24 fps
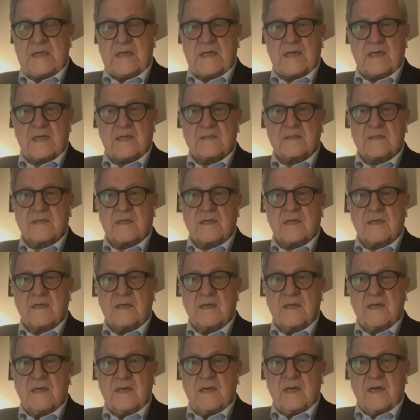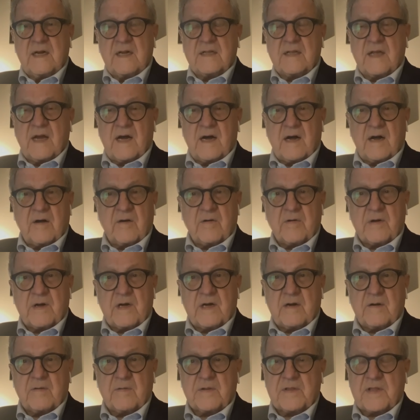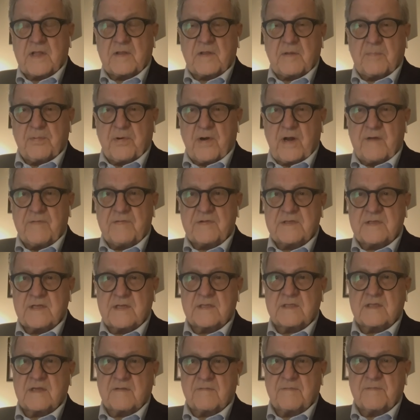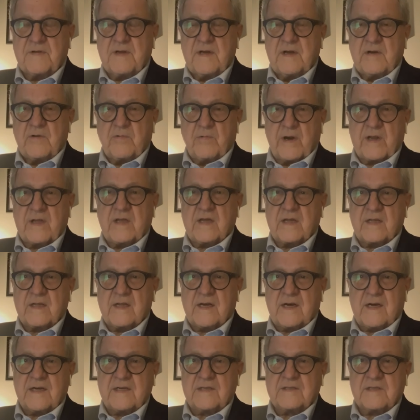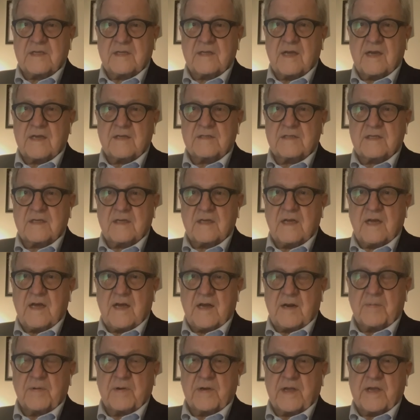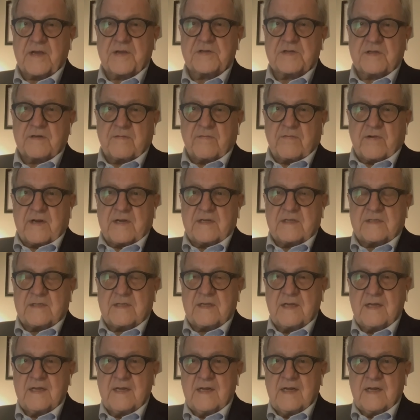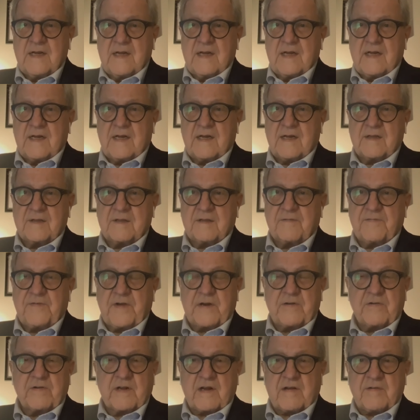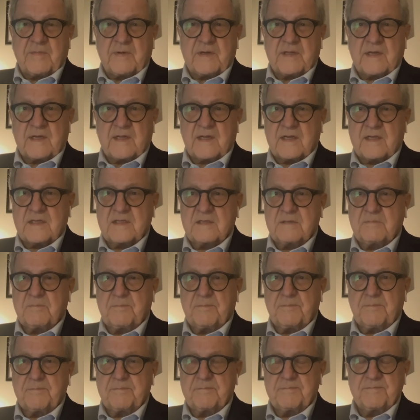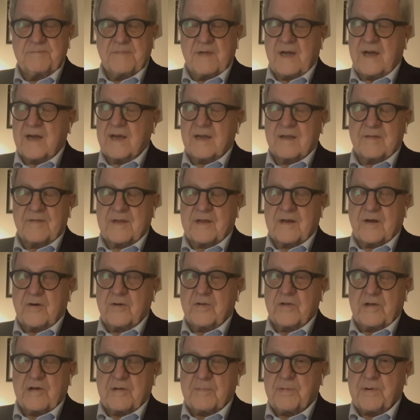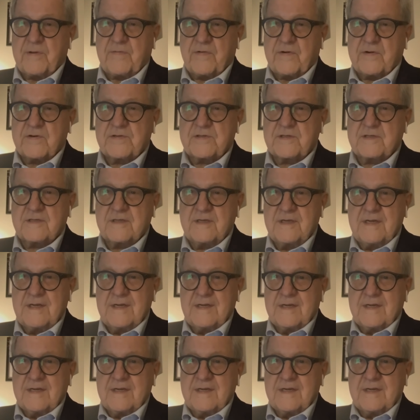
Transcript: And uh, now uh, the, the, provinces have recognized that that's an abrogation of rights. Uh, the federal government, and us, I think only a perverse